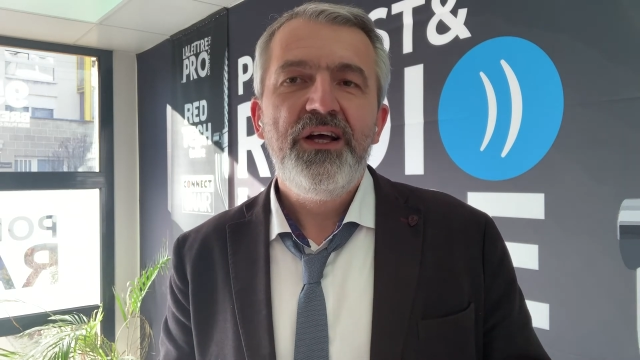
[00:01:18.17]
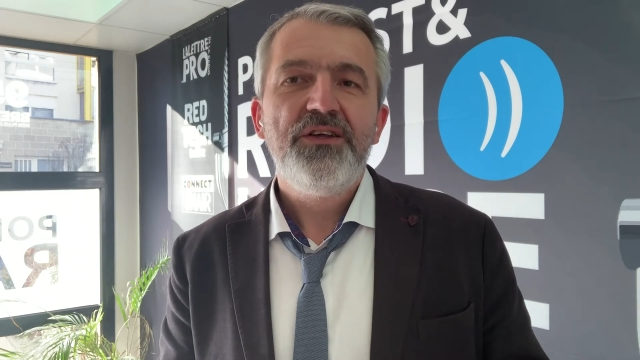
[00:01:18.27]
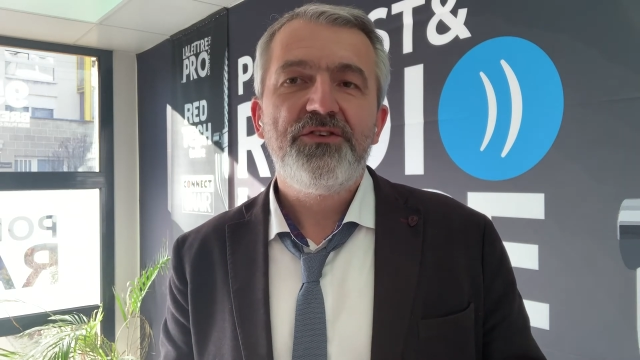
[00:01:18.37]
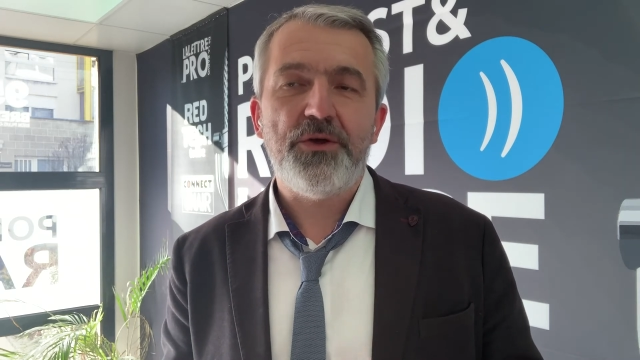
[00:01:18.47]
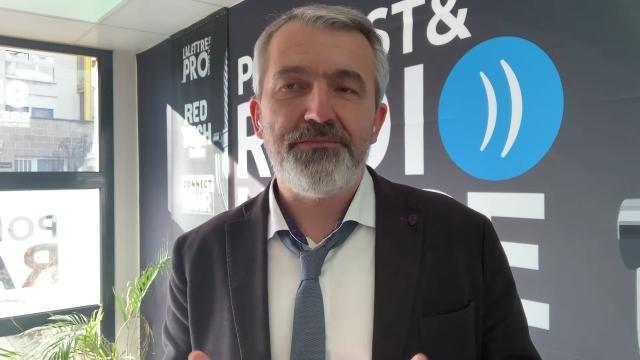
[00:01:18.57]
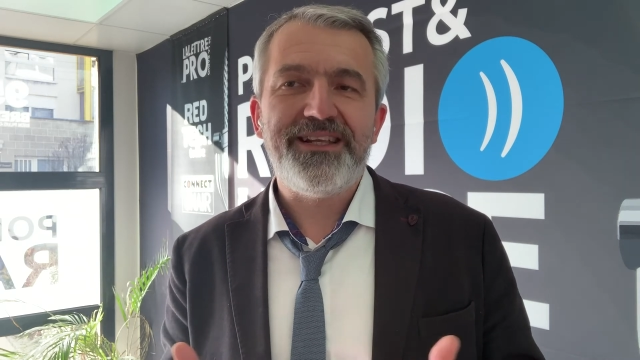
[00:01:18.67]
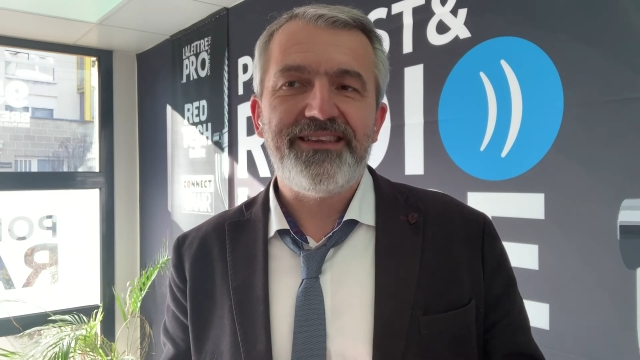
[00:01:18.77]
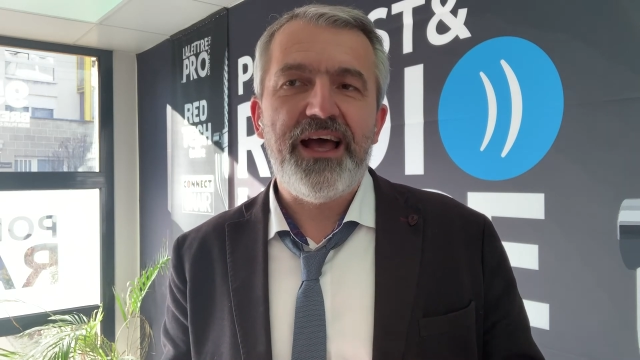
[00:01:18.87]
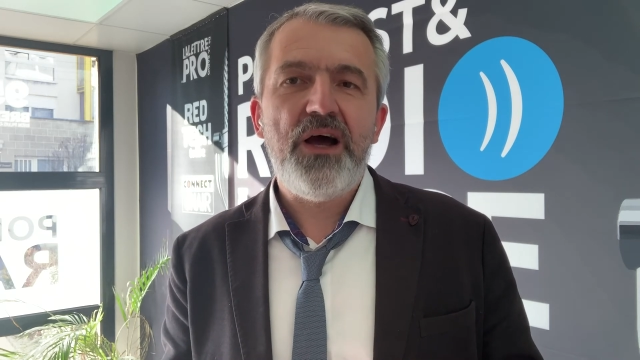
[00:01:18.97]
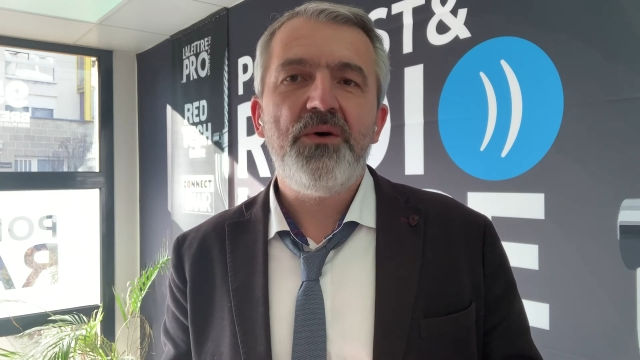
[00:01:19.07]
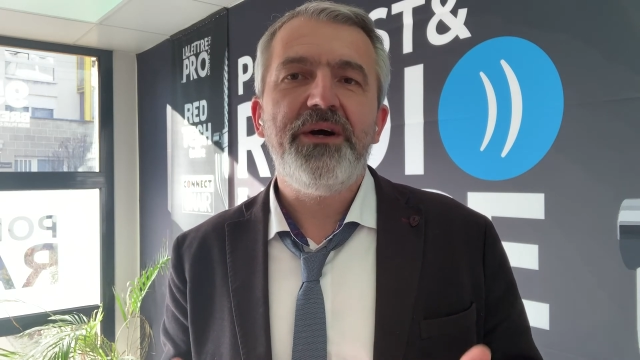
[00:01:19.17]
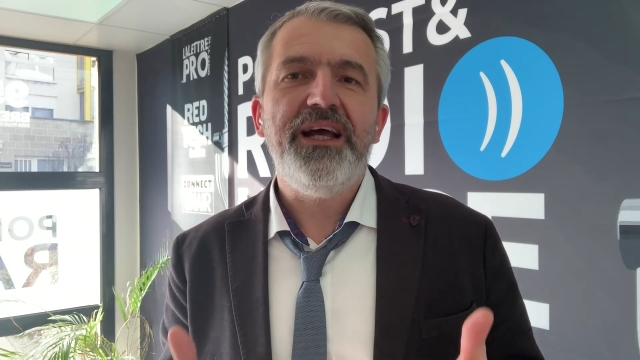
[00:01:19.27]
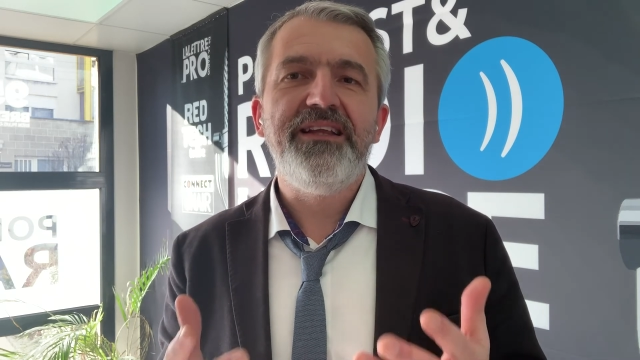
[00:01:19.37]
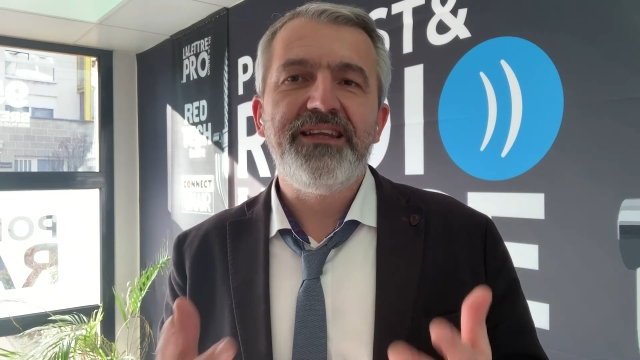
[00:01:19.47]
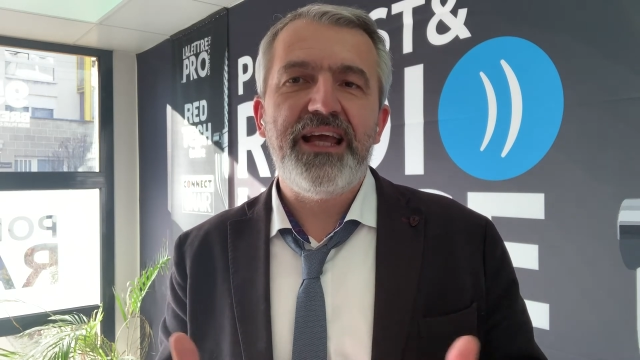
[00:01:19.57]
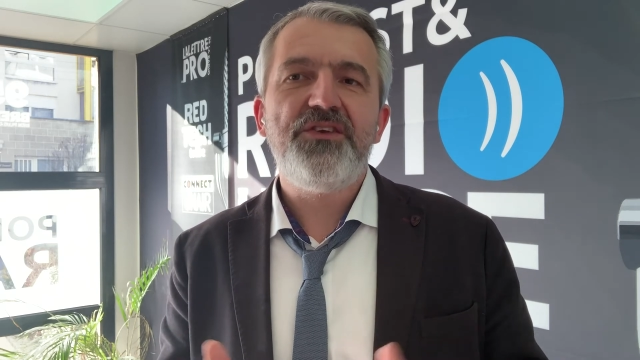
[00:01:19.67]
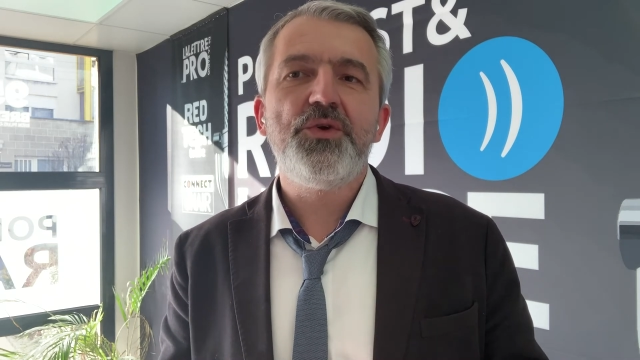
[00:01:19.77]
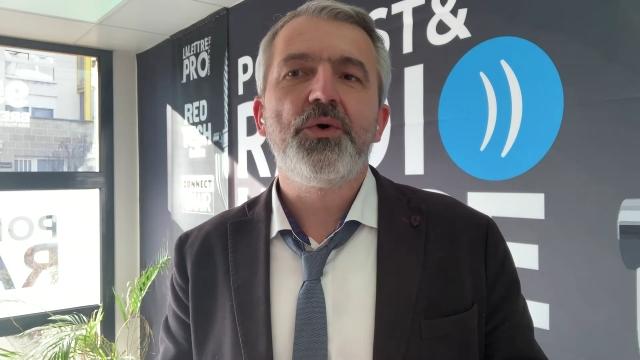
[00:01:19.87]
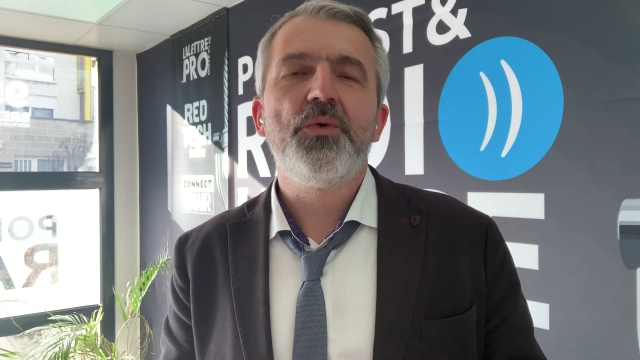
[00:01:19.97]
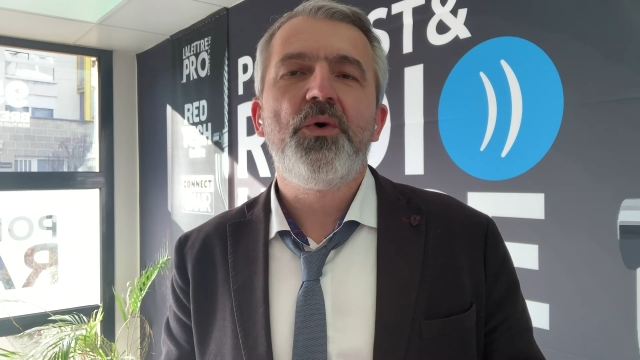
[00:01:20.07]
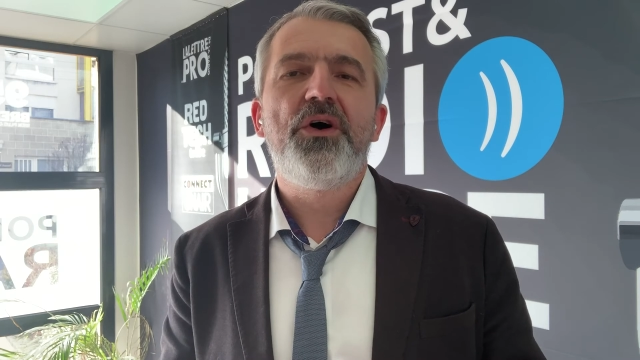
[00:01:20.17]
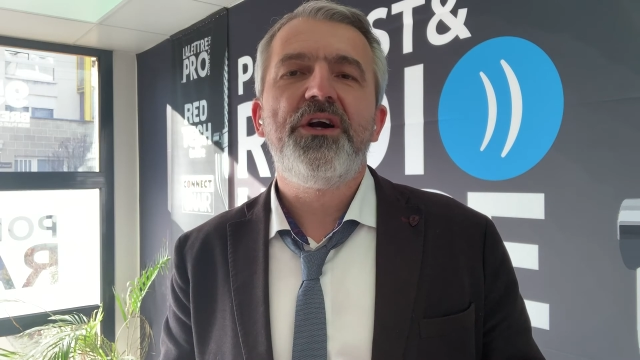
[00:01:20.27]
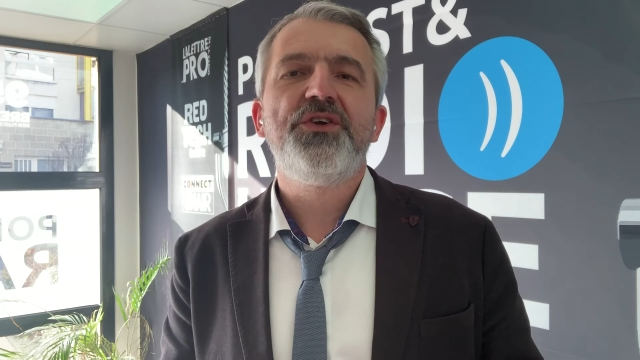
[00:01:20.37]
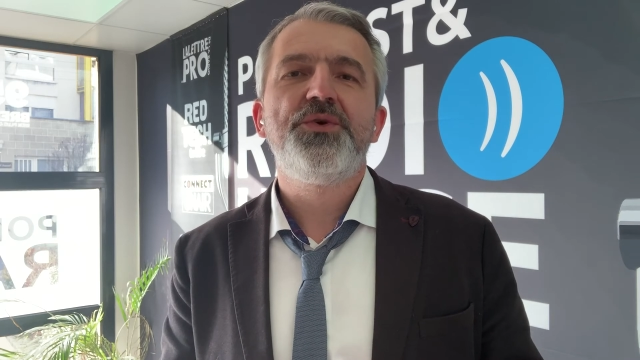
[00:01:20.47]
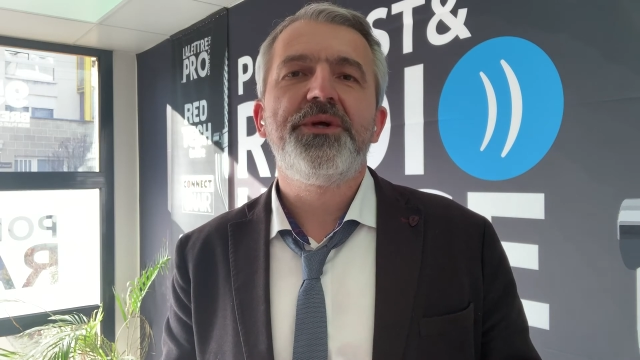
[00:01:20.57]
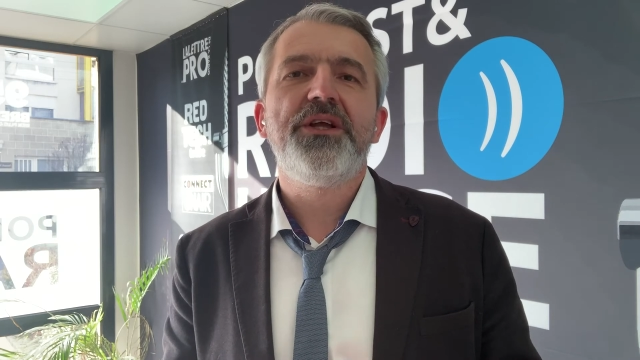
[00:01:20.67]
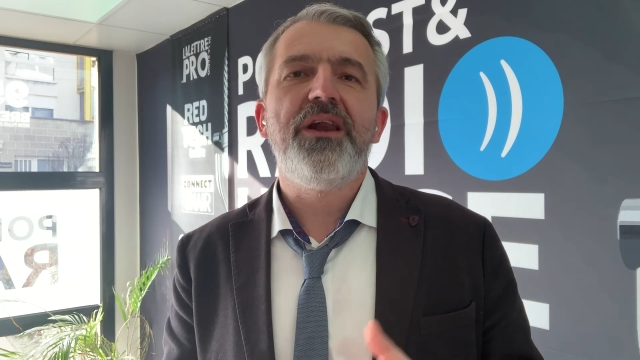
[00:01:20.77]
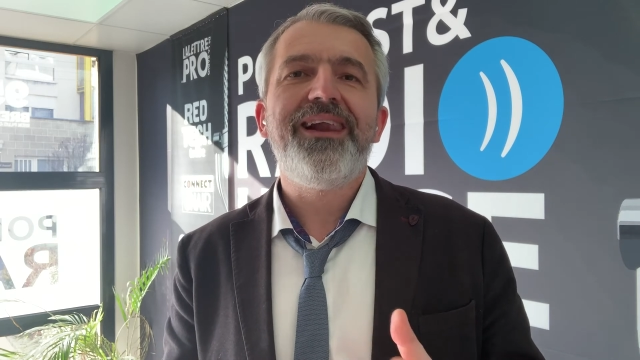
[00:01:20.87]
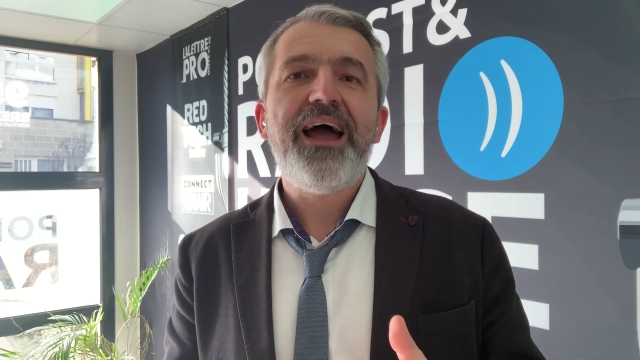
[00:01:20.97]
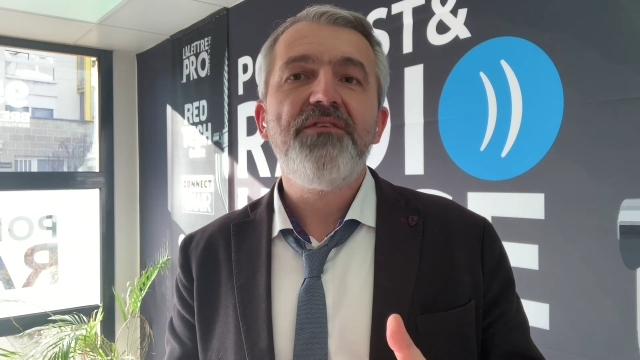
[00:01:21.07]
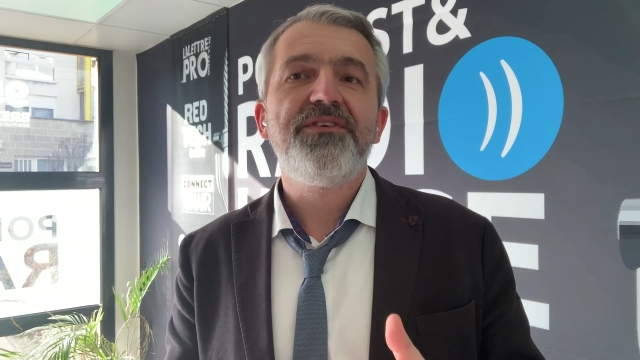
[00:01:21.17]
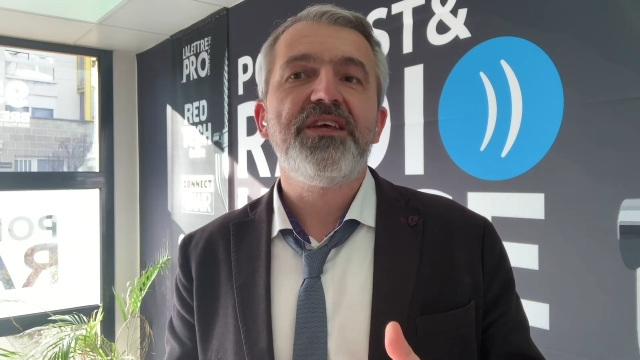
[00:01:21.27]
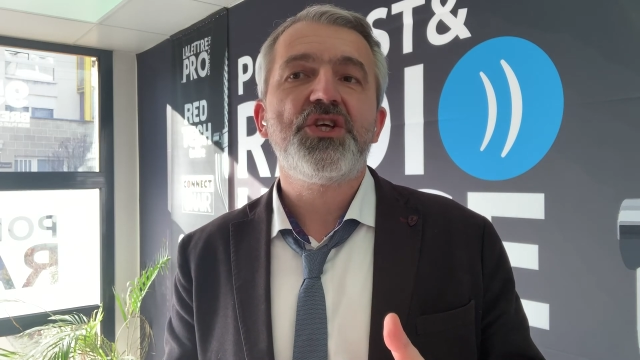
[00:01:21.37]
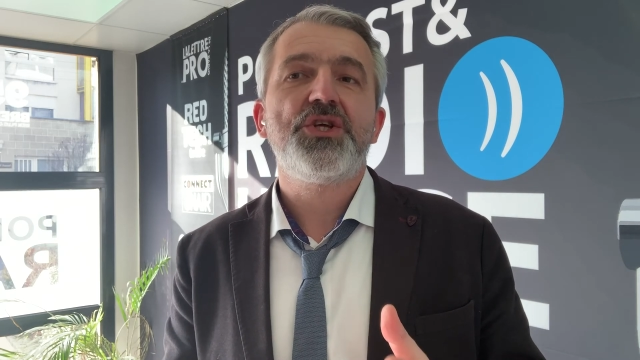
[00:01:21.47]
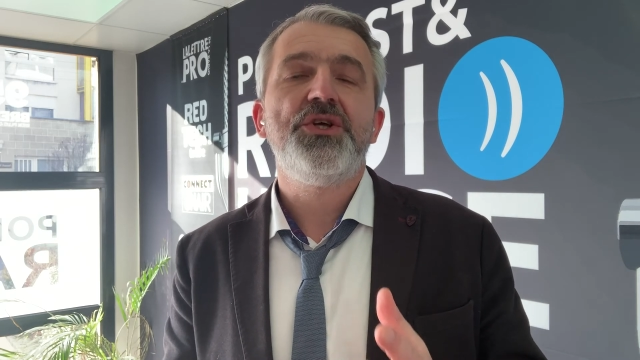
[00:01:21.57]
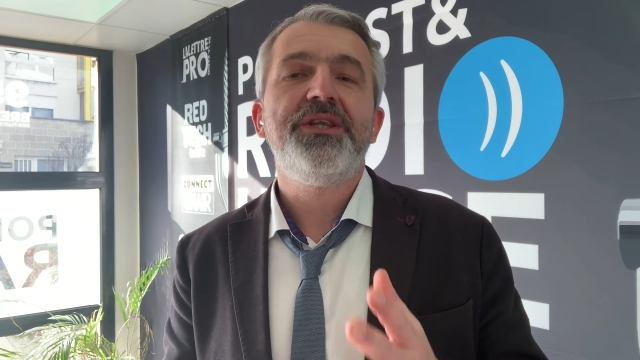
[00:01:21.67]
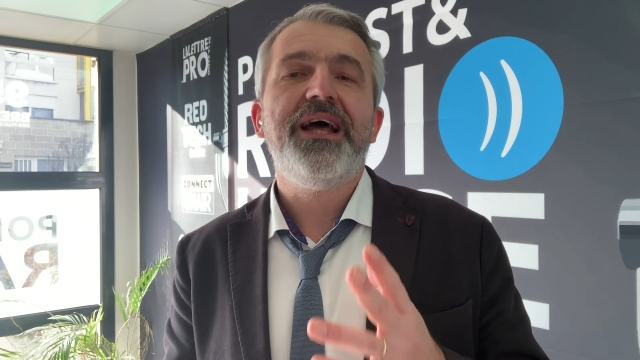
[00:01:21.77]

Submit now and get your award during a live session